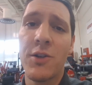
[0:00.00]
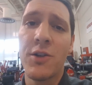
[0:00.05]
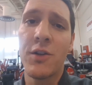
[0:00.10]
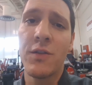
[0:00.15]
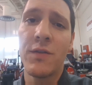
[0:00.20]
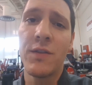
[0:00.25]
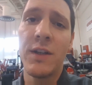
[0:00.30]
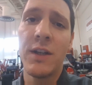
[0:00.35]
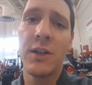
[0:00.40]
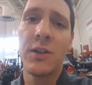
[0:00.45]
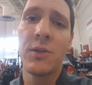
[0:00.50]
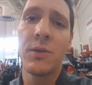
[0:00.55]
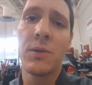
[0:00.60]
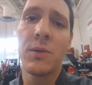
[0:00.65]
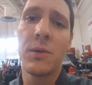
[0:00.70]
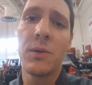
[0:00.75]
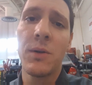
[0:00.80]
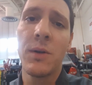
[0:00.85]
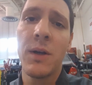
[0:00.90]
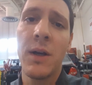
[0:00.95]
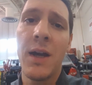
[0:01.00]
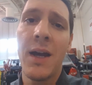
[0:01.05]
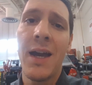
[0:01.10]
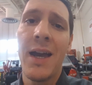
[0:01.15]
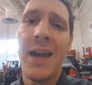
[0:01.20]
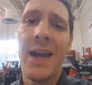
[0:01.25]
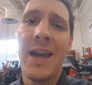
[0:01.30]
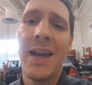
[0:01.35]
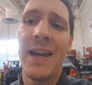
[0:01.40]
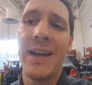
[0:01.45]
your vehicle,
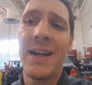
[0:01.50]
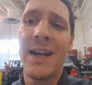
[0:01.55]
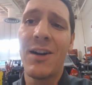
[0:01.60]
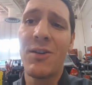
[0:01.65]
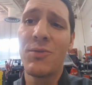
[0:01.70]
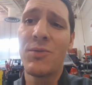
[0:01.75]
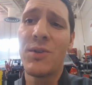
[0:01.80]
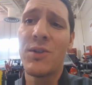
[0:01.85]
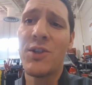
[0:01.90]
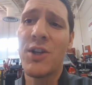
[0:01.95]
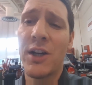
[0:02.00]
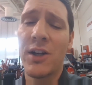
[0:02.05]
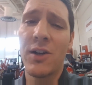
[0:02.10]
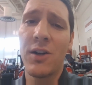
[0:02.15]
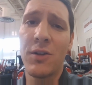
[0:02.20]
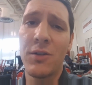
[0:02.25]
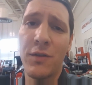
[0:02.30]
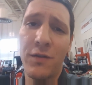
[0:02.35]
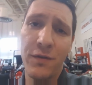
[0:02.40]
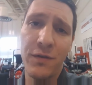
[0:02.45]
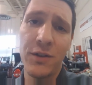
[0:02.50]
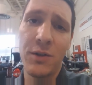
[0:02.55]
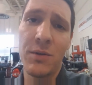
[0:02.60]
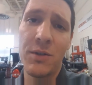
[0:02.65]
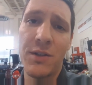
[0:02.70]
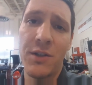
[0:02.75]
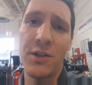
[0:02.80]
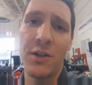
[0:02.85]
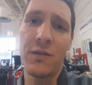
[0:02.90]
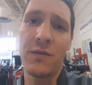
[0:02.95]
and how to check all the
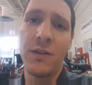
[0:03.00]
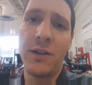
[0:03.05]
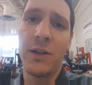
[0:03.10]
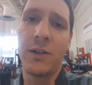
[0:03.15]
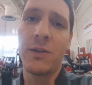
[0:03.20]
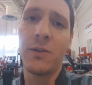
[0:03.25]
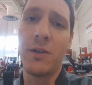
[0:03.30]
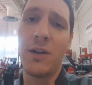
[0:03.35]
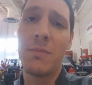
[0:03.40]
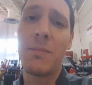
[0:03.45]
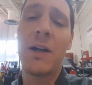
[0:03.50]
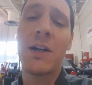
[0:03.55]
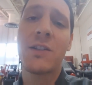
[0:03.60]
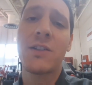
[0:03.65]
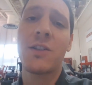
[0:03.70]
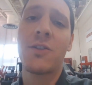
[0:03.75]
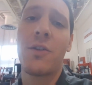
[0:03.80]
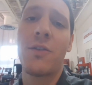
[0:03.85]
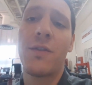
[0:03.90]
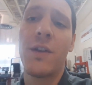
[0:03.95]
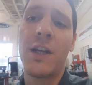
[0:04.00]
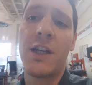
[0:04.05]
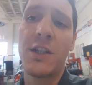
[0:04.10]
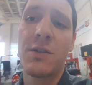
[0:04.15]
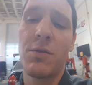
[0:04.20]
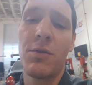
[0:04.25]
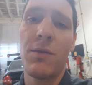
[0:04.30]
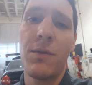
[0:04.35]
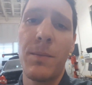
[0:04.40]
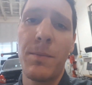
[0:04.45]
fluids in your vehicle, amongst other things,
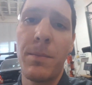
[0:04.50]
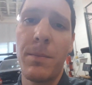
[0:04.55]
will